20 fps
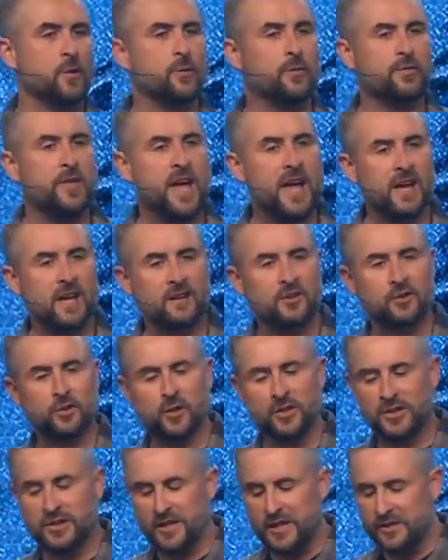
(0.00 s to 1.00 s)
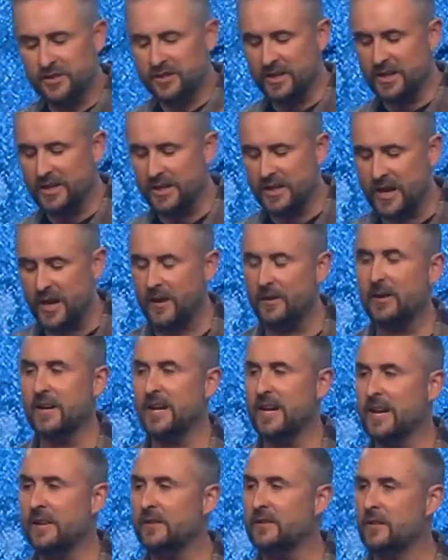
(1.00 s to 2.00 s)
that tradition carried
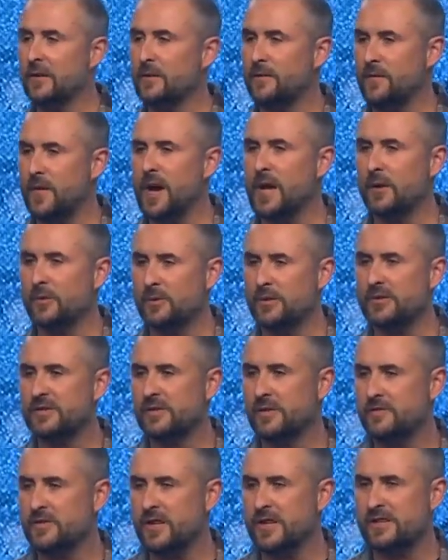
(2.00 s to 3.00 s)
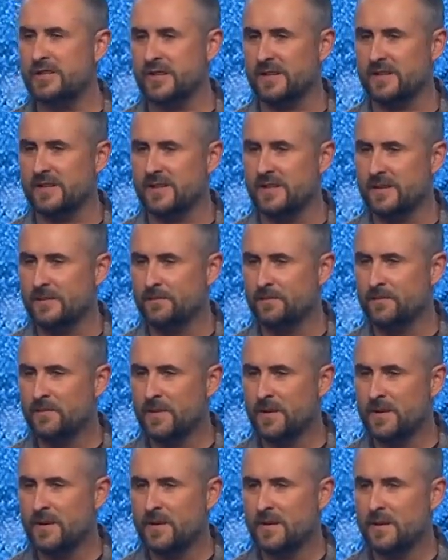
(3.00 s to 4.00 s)
into the followers of Jesus,
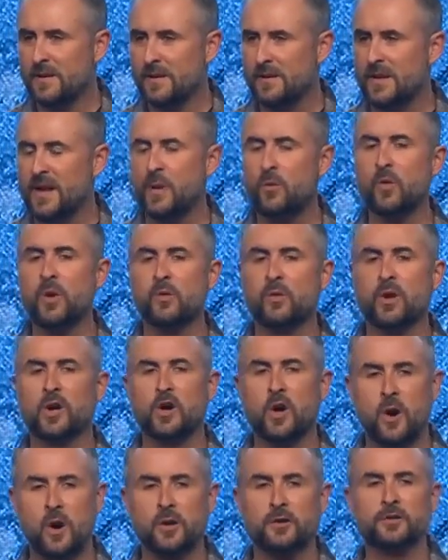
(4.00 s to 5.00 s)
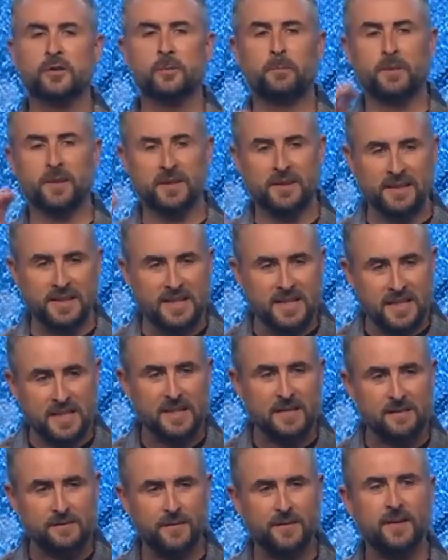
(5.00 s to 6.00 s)
that we were called to
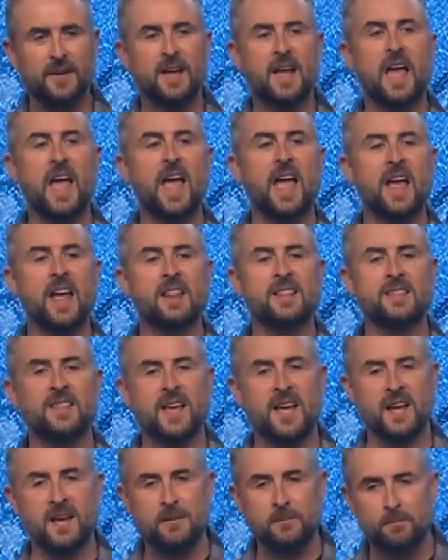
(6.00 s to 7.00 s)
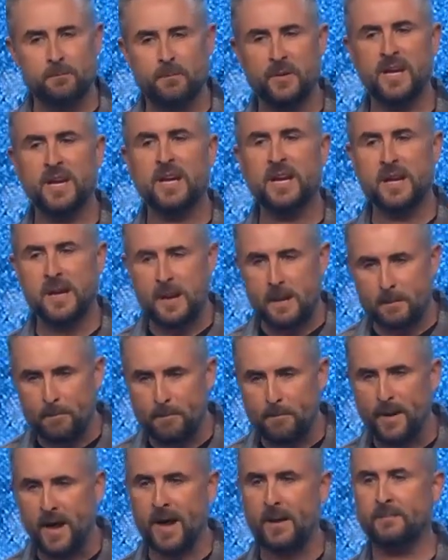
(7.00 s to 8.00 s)
believe and then be
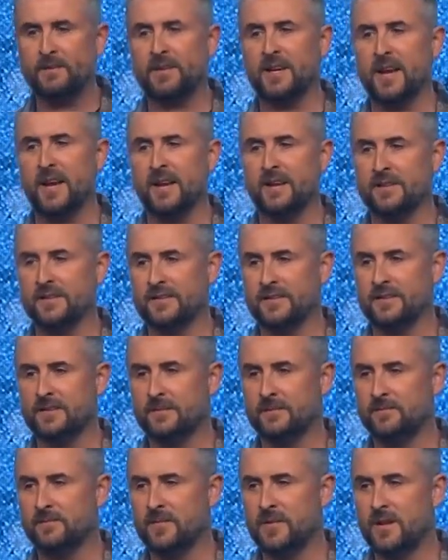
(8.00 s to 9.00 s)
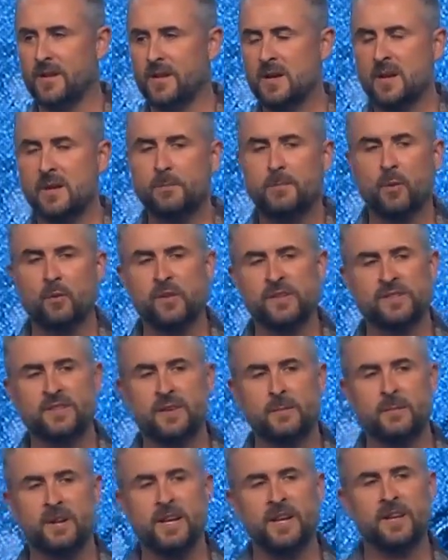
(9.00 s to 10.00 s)
baptized. But when
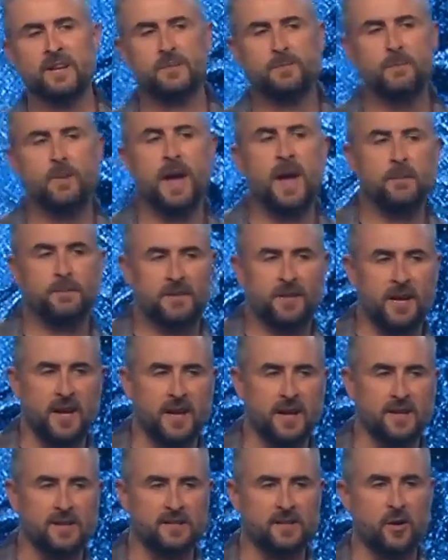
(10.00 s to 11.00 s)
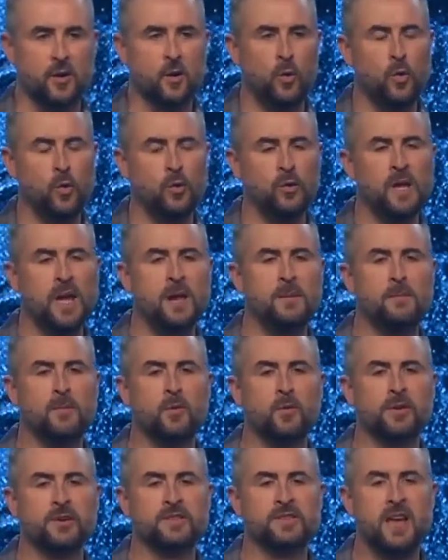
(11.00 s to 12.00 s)
somebody gets baptized, a whole lot
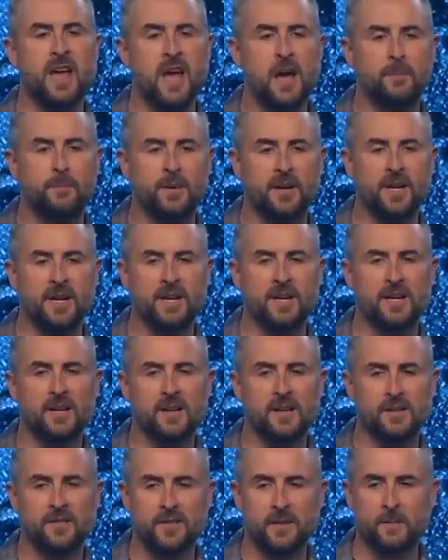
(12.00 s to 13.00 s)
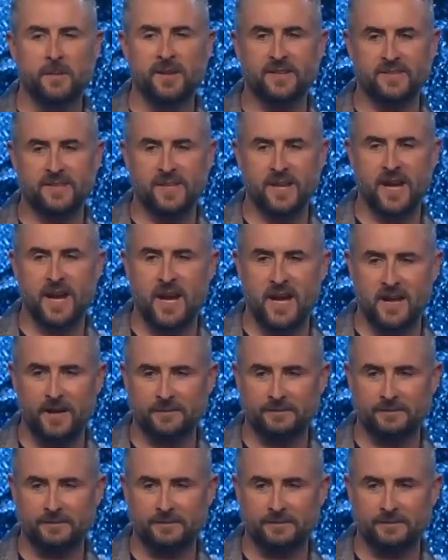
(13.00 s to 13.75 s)
more is happening than meets the eye.